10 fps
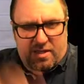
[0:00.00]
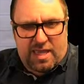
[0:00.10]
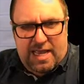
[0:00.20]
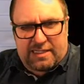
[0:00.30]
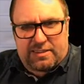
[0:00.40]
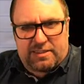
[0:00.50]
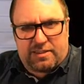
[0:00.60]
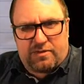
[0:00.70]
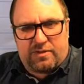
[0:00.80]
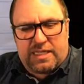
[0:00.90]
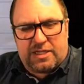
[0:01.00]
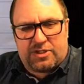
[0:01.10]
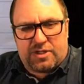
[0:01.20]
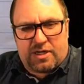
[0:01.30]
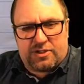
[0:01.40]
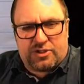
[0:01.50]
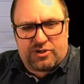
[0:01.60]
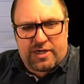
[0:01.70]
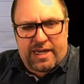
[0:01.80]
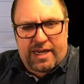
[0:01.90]
Yes, tension on a
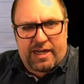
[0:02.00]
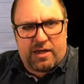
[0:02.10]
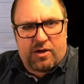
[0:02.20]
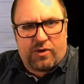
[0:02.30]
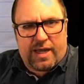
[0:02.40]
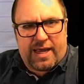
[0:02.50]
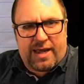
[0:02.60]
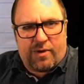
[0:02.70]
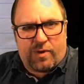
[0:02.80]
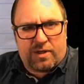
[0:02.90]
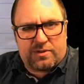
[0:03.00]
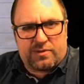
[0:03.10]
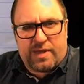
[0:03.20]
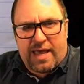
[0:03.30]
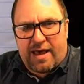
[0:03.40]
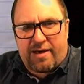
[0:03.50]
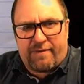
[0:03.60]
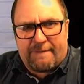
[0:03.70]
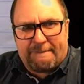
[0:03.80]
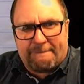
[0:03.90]
string. Okay, what else do we have?